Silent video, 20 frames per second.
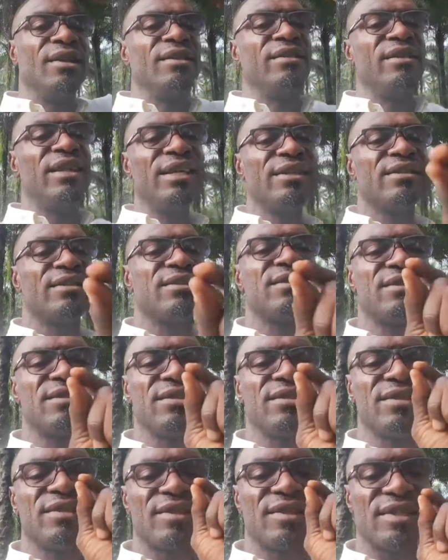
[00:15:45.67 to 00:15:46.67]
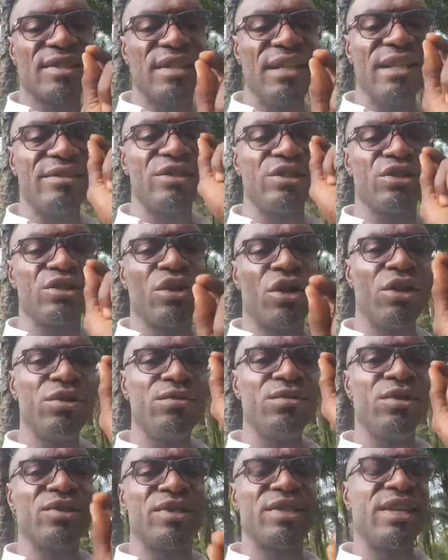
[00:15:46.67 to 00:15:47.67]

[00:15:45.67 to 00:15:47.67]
This slit drum you